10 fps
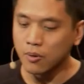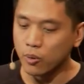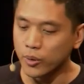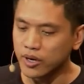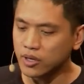
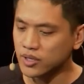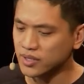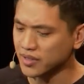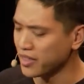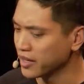we are
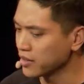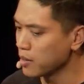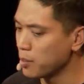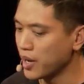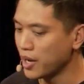constantly thinking
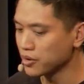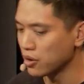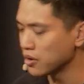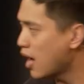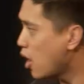about
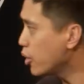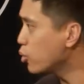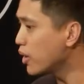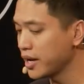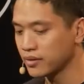on how we
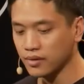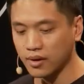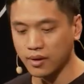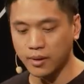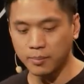write
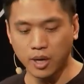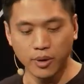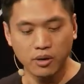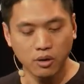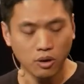
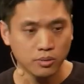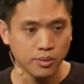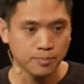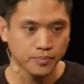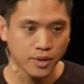our code,
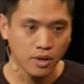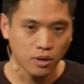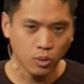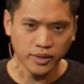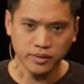
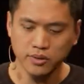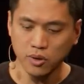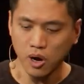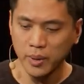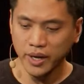what
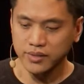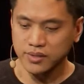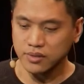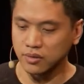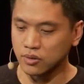
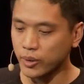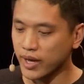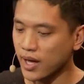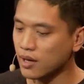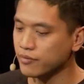drawbacks do we
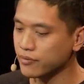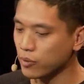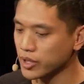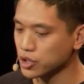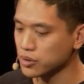have
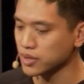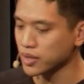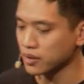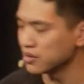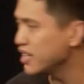when
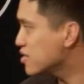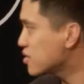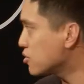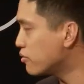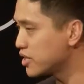choosing
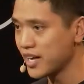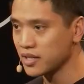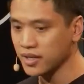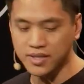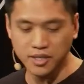this over
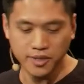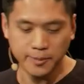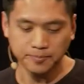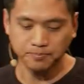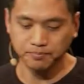that, etc.